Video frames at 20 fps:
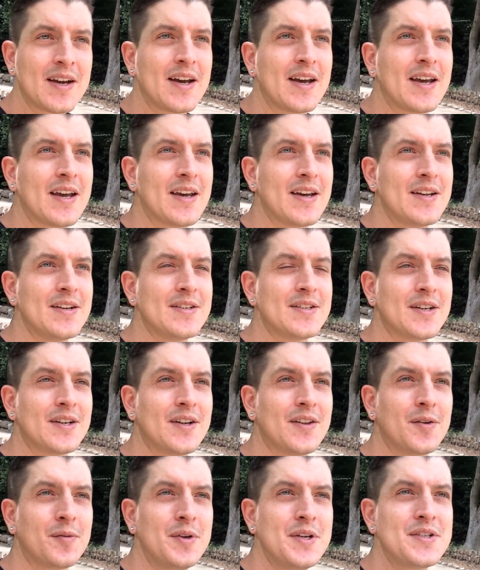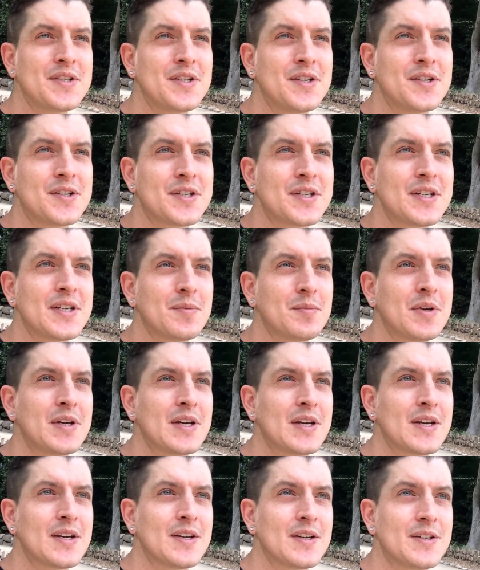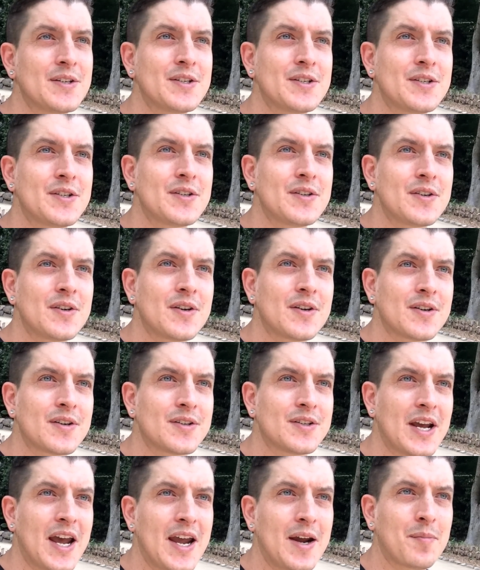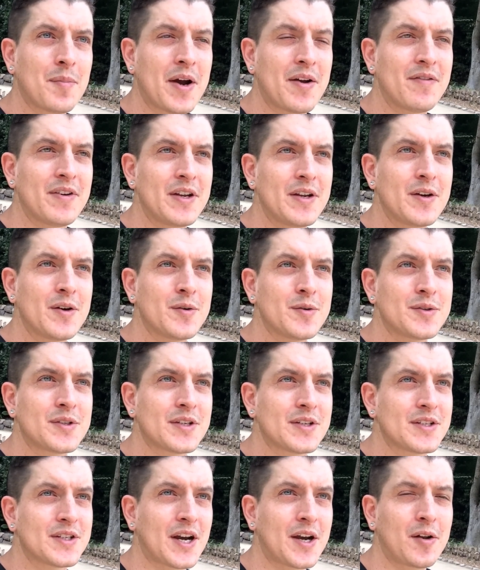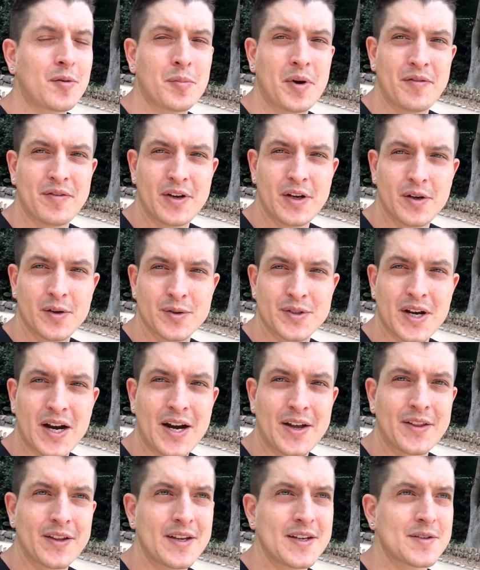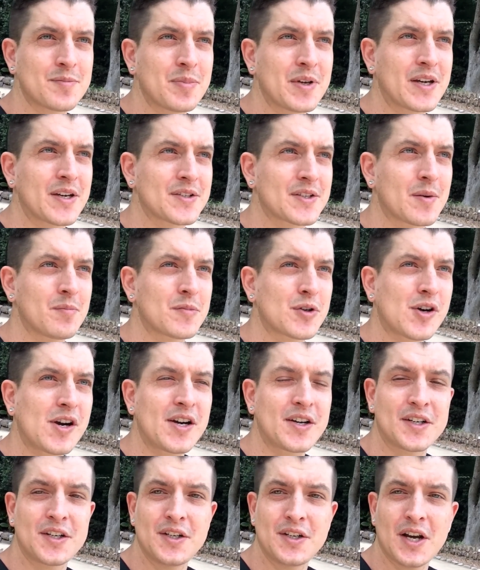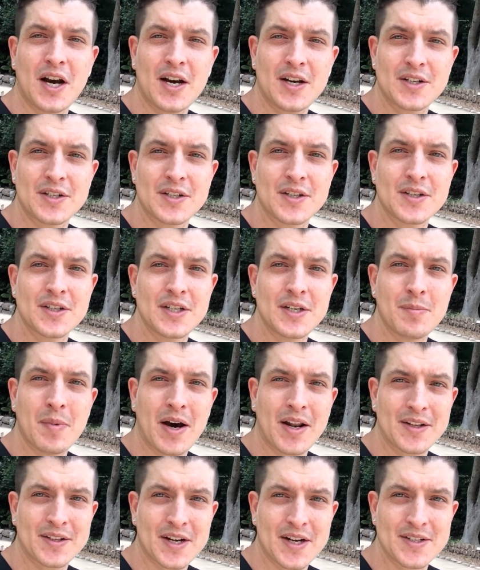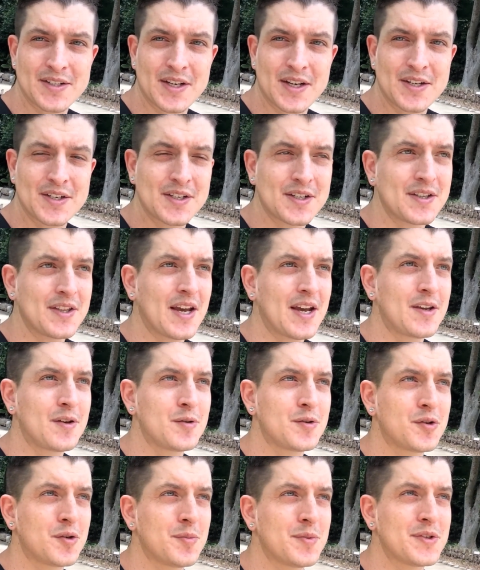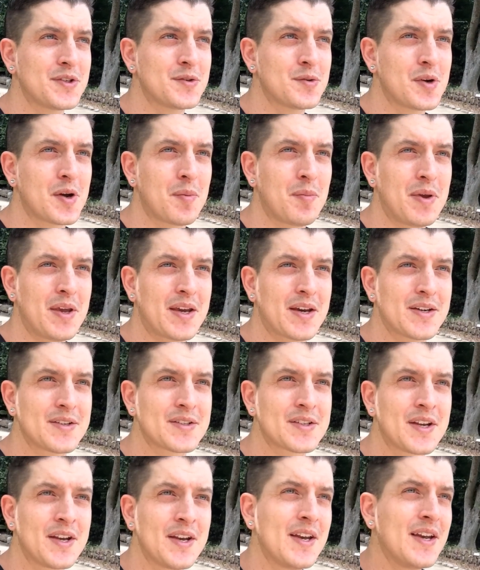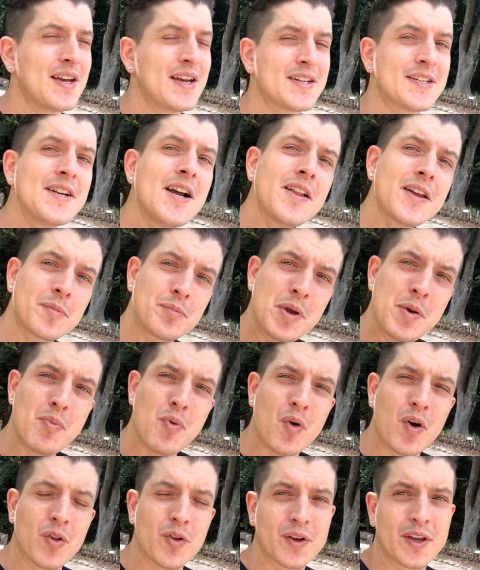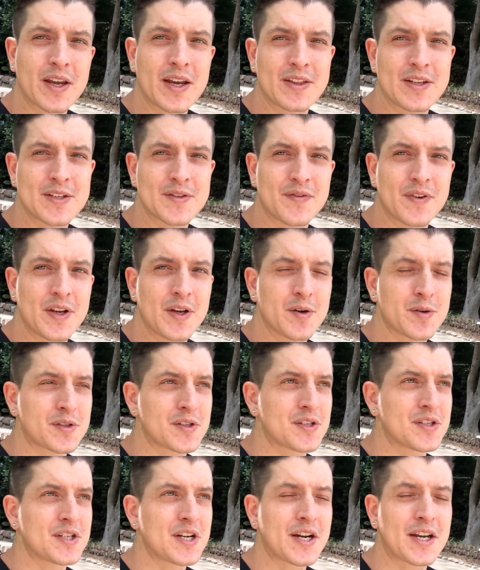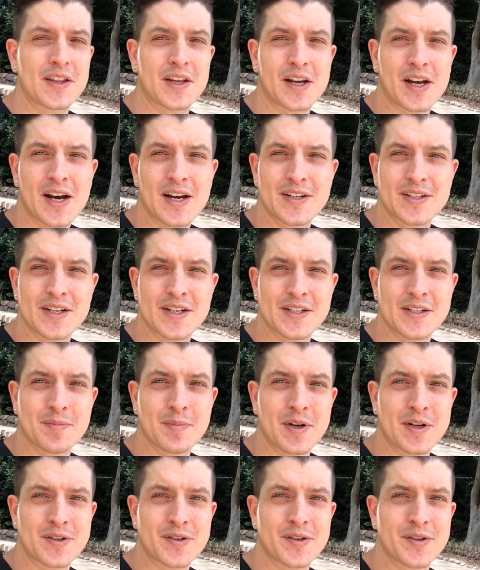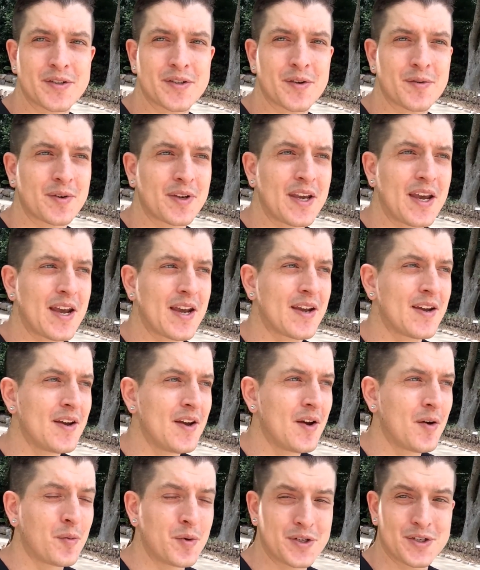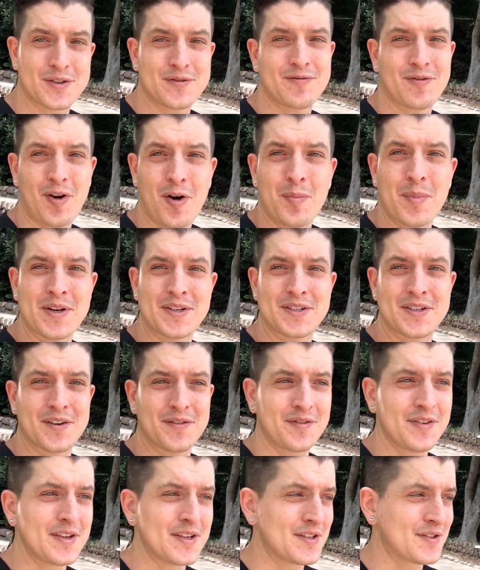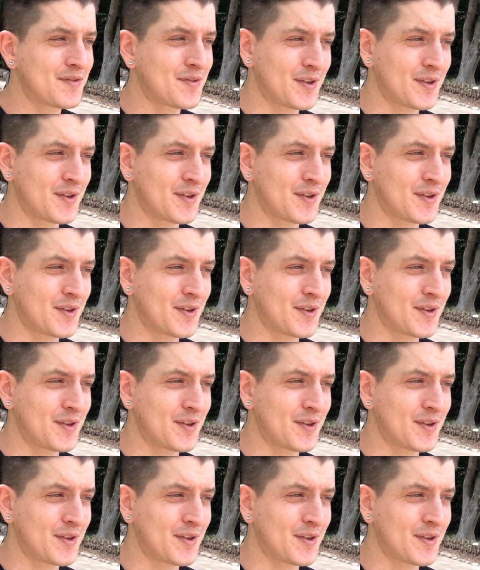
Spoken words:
And the reason you're seeing me tag my videos and title my videos oddly is because I'm trying to dodge the demonetization that YouTube is doing, because it's not like people are looking at these videos and checking the content to make sure it's okay, which all my stuff is.